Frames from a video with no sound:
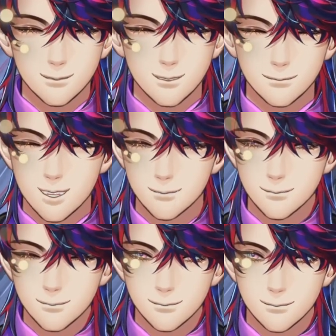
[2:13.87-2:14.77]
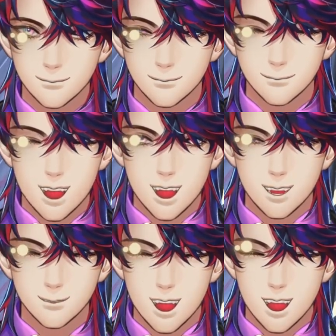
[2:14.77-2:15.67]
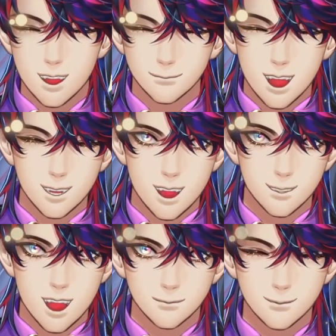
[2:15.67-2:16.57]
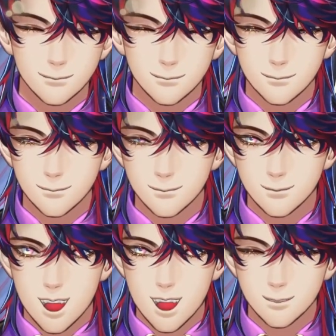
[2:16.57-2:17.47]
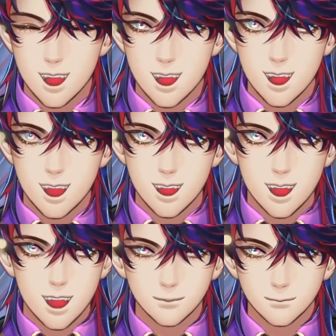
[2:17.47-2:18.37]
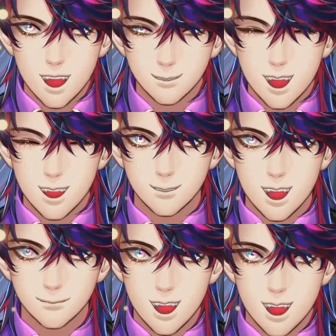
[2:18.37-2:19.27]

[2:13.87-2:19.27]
okay. Yeah, yeah, that sounds about right. First day at Abydos. That sounds about right.